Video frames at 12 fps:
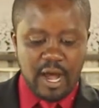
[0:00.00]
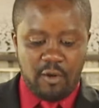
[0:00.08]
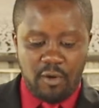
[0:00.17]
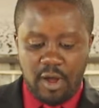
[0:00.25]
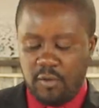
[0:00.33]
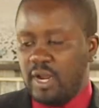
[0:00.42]

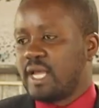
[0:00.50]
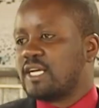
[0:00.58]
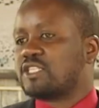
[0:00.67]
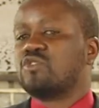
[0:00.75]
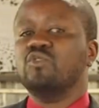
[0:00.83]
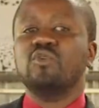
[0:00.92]
I would like
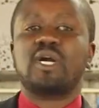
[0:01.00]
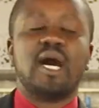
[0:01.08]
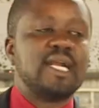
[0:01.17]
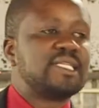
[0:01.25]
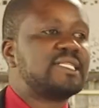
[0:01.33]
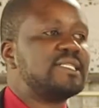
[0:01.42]
us to look
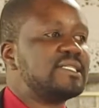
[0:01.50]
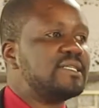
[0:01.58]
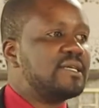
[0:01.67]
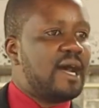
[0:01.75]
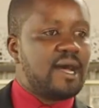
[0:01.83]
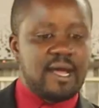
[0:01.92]
at
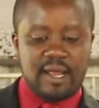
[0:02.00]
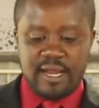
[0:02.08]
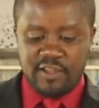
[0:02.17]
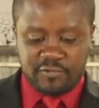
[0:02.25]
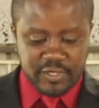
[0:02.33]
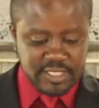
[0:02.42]

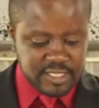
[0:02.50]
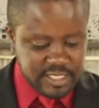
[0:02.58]
different